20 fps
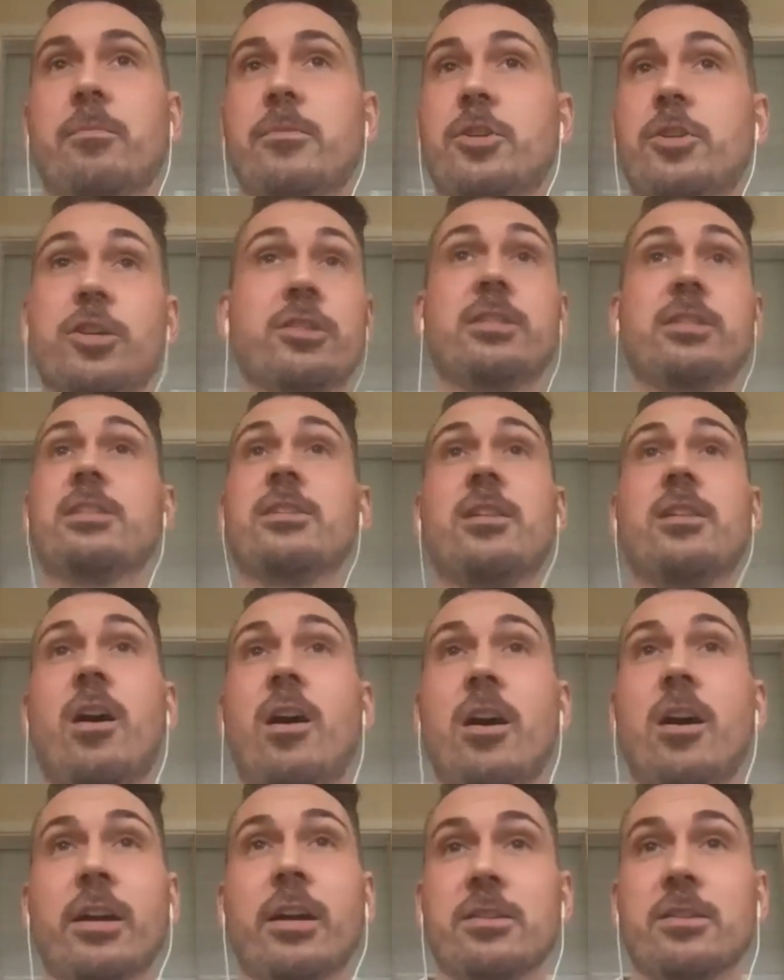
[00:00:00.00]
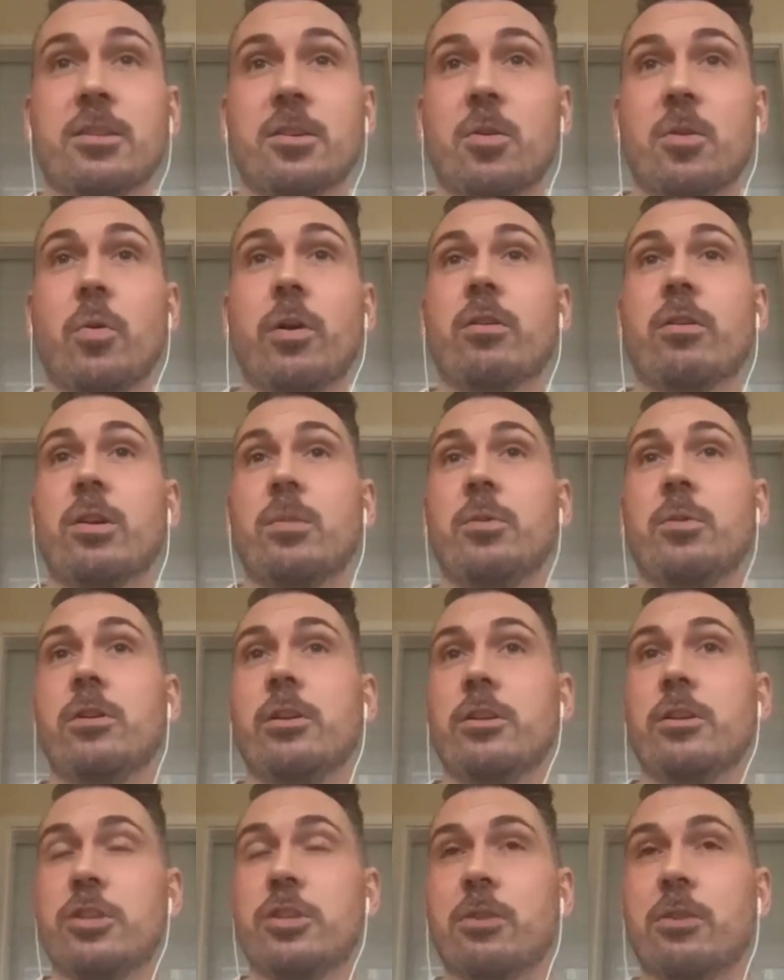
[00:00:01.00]
just as long as the queer
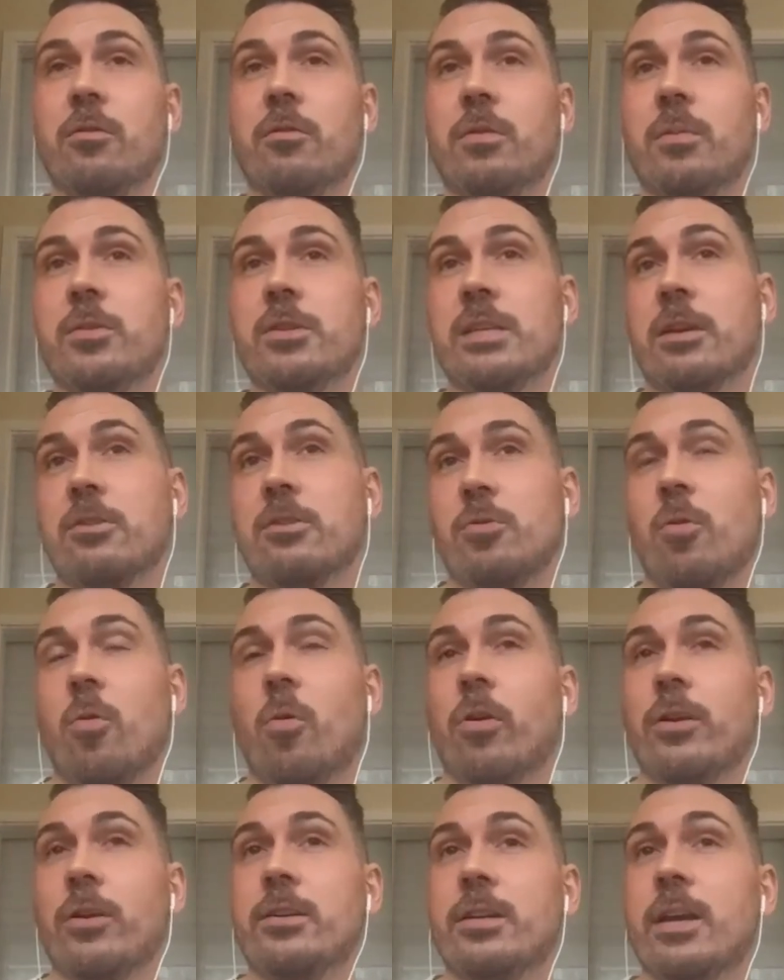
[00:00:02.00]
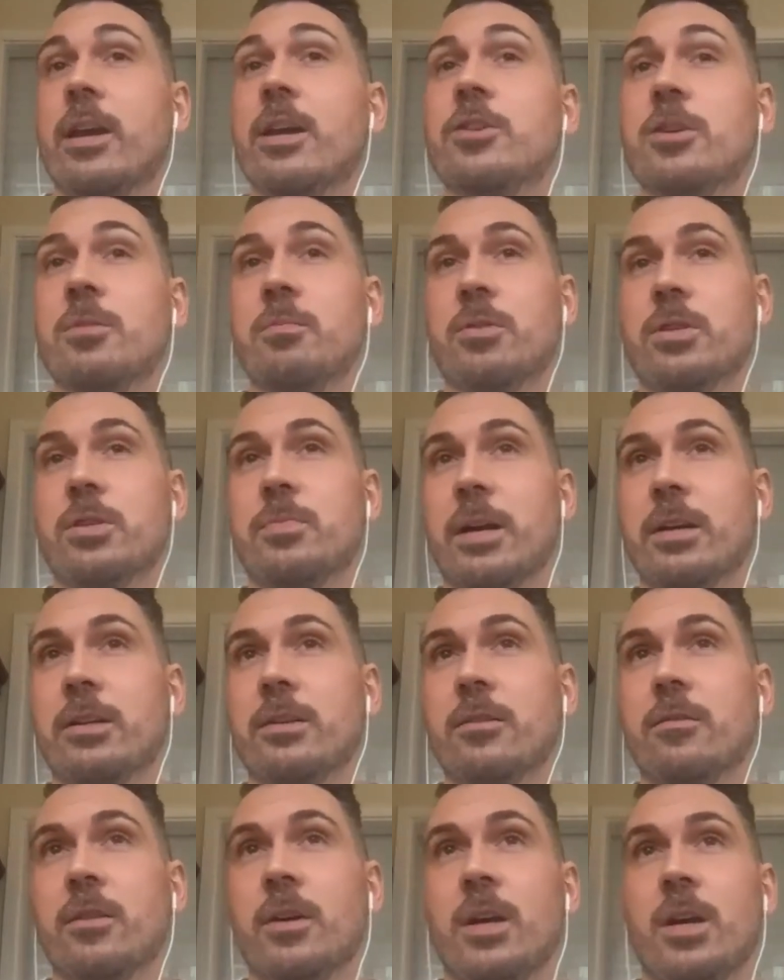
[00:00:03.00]
community in general from a sexual orientation perspective